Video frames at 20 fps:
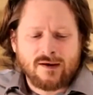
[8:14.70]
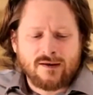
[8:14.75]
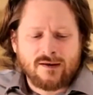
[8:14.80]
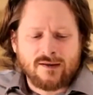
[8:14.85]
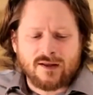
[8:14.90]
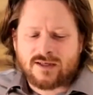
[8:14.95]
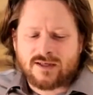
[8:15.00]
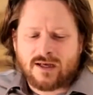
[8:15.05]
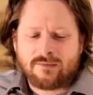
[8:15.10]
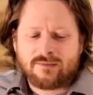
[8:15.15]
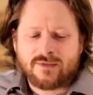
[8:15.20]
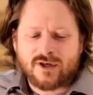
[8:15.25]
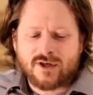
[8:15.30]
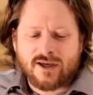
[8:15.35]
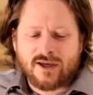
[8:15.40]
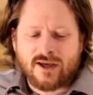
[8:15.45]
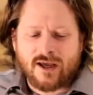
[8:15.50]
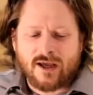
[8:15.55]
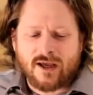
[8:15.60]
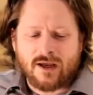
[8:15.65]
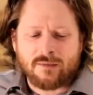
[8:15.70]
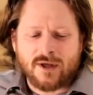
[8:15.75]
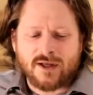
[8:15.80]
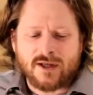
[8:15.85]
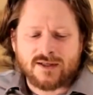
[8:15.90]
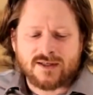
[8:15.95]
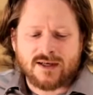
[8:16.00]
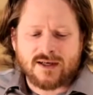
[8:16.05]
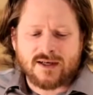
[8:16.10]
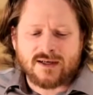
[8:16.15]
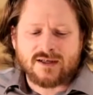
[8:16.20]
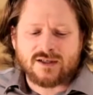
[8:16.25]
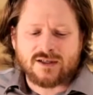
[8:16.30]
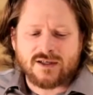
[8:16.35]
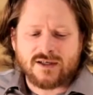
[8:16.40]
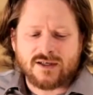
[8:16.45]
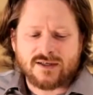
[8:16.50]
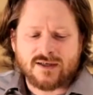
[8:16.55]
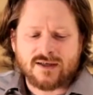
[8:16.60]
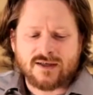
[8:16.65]
The tempter came and said to
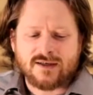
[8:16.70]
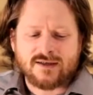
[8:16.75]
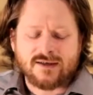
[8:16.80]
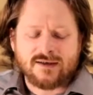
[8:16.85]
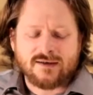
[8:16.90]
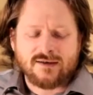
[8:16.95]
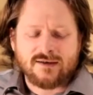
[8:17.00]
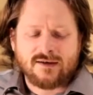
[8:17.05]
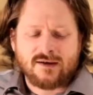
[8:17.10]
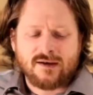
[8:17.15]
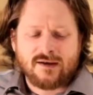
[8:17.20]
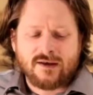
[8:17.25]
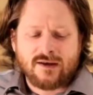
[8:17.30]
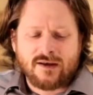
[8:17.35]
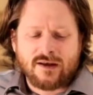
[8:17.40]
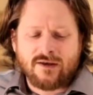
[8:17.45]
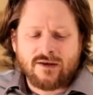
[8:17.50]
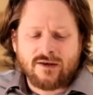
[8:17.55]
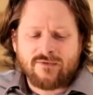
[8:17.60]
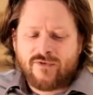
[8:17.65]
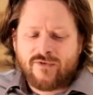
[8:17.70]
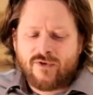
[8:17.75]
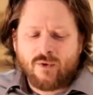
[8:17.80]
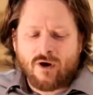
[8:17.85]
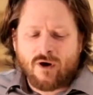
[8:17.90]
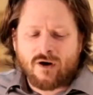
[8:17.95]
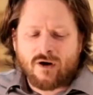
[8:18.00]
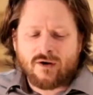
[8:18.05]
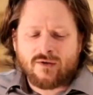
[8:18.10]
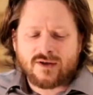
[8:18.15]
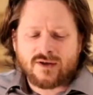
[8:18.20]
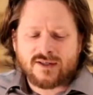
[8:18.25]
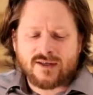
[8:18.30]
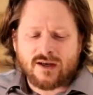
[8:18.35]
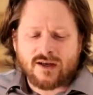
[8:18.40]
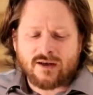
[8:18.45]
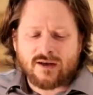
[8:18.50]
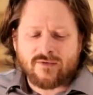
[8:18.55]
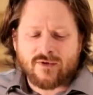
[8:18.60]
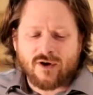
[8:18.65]
Jesus, if you are the
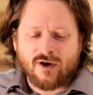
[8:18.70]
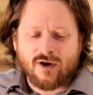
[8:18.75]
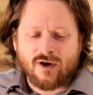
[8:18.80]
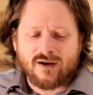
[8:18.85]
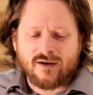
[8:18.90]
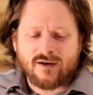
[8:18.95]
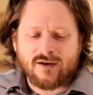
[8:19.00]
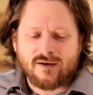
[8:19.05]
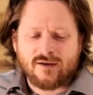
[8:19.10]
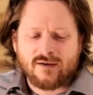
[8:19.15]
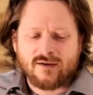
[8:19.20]
Son of God,